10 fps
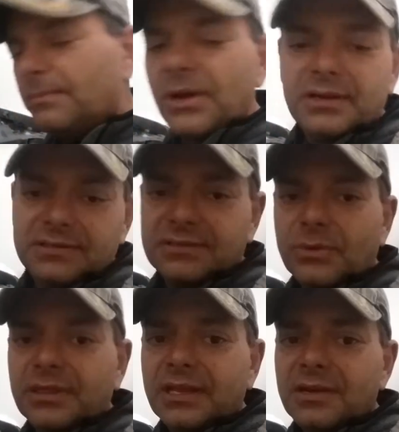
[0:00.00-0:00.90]
But it's
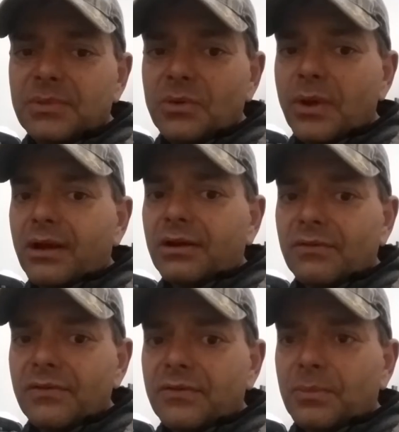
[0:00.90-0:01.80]
one thing to be aware of
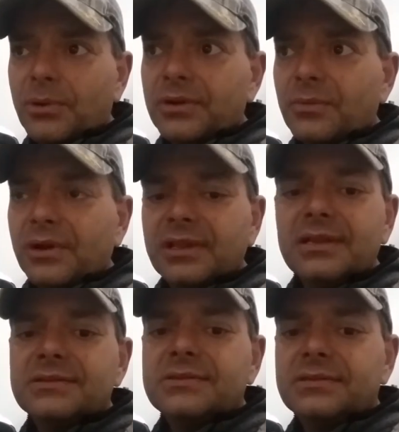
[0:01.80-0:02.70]
if you're putting one of
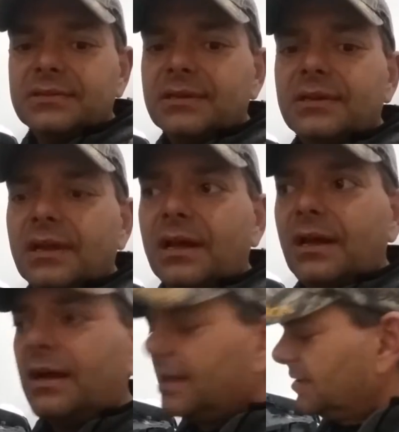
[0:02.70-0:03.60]
these
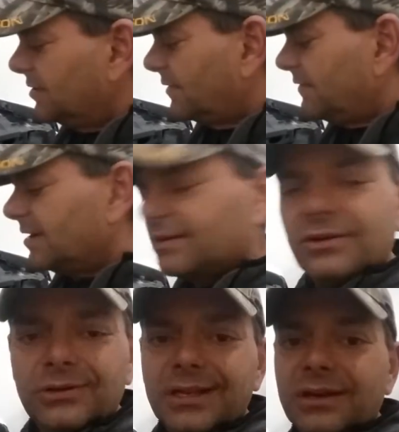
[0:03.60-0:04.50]
in your
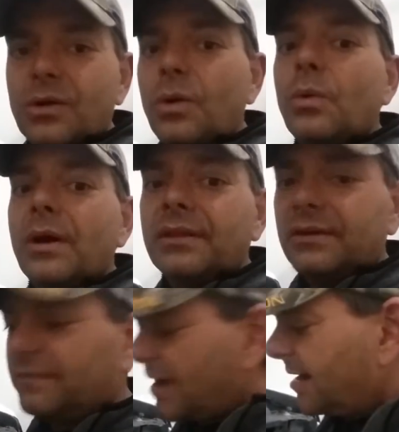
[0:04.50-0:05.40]
vehicle in a cold weather
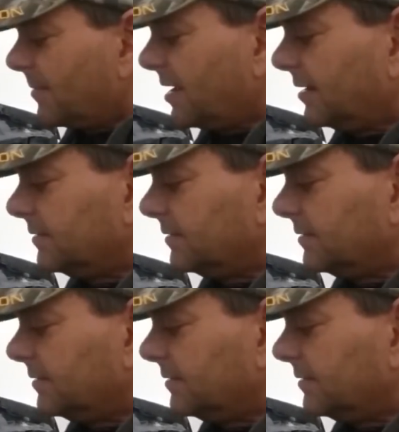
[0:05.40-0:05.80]
environment,